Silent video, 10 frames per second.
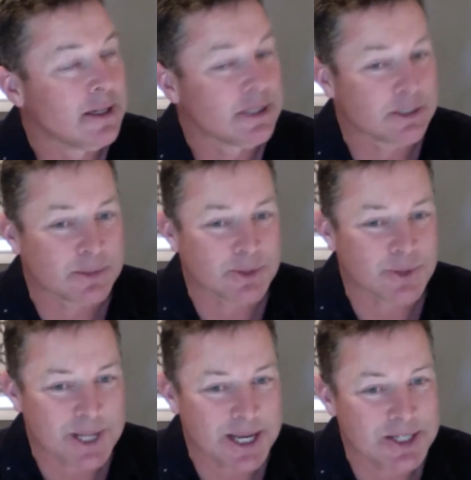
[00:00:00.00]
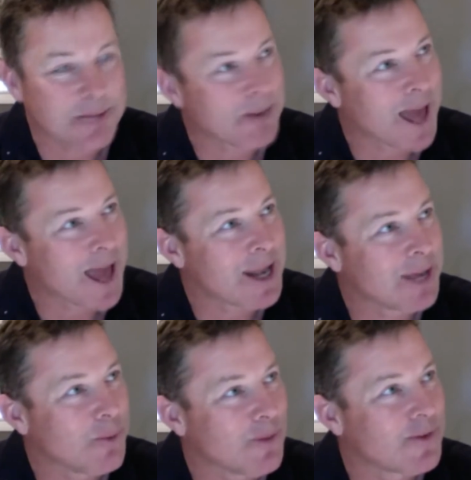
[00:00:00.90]
some strategic
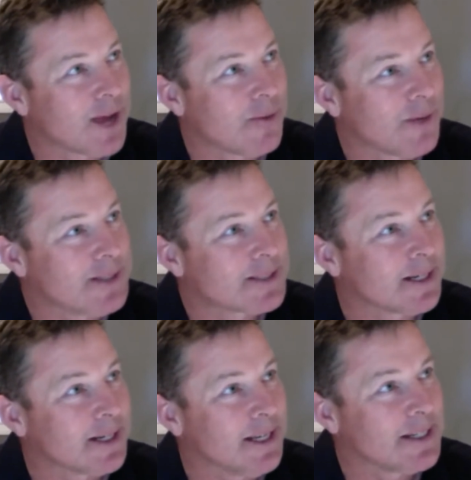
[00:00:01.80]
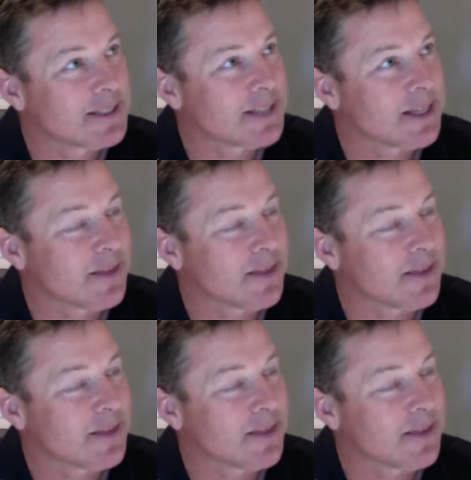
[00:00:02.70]
planning we've done recently to set the